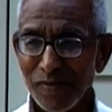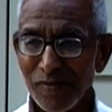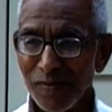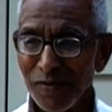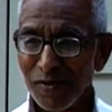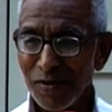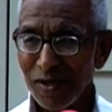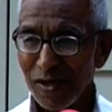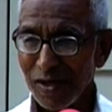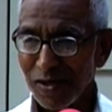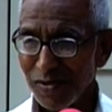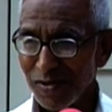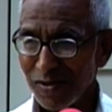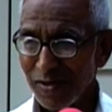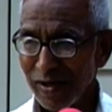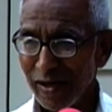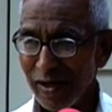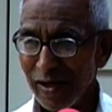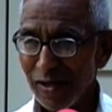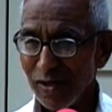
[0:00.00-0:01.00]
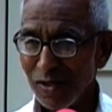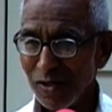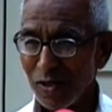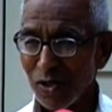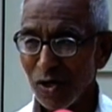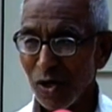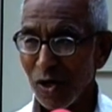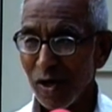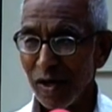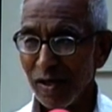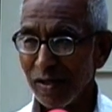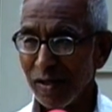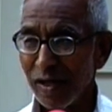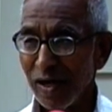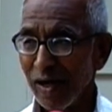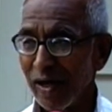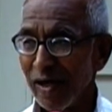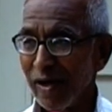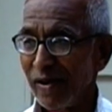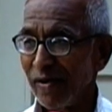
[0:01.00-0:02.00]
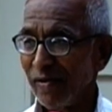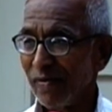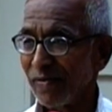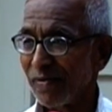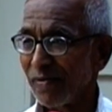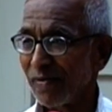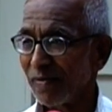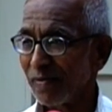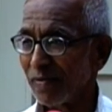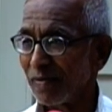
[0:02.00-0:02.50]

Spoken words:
Just enjoy the life.